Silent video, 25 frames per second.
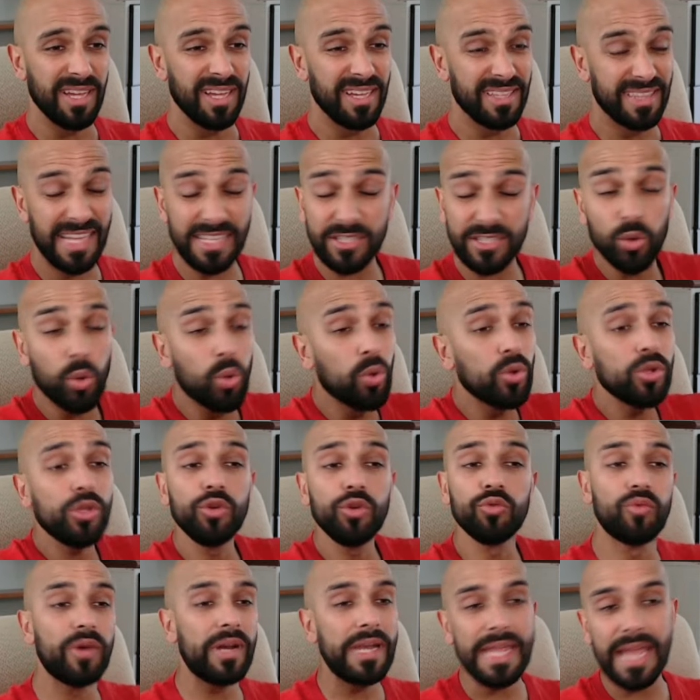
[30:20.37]
That's all you
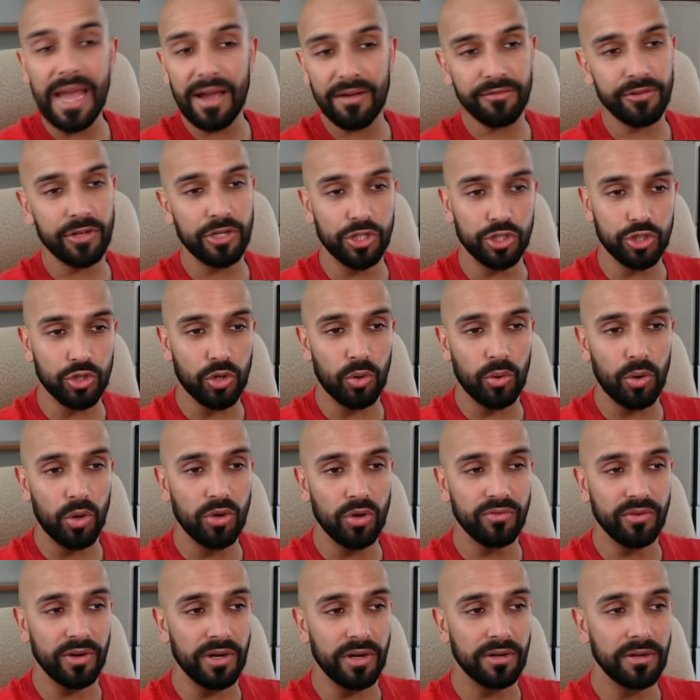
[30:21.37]
really have control
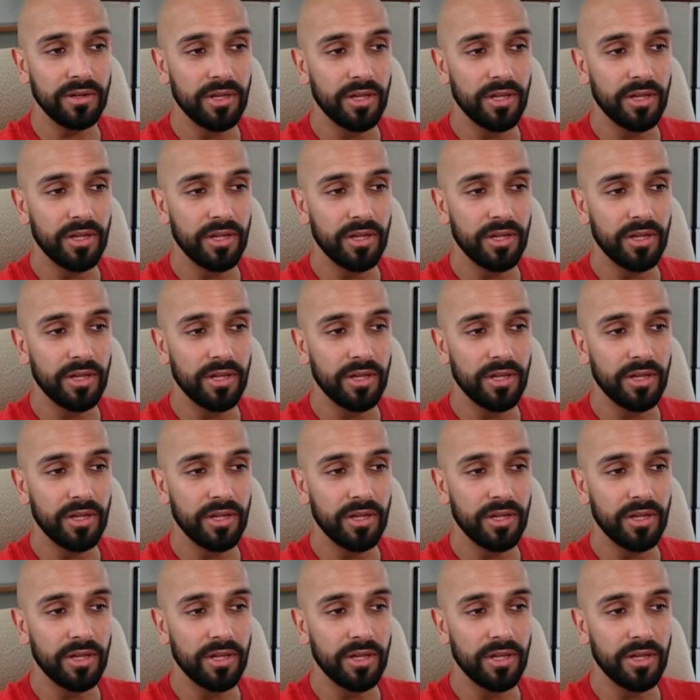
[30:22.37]
over.